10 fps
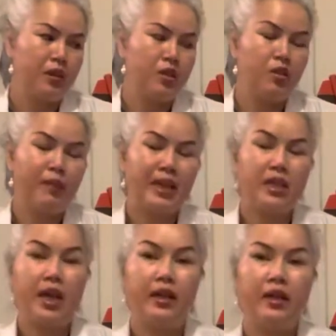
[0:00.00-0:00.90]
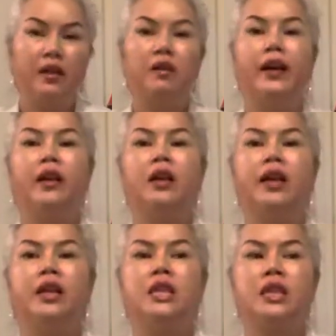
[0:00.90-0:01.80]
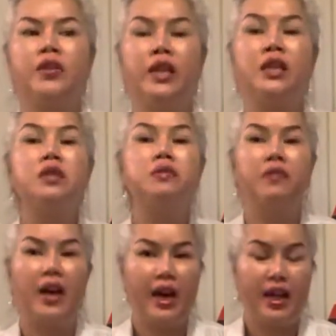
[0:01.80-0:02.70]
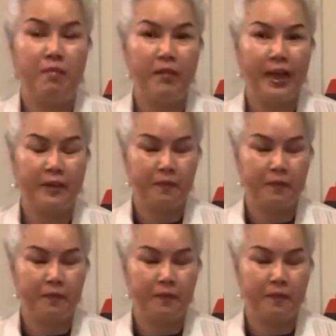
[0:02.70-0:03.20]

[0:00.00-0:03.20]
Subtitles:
to my channel, at least 3 to 5, but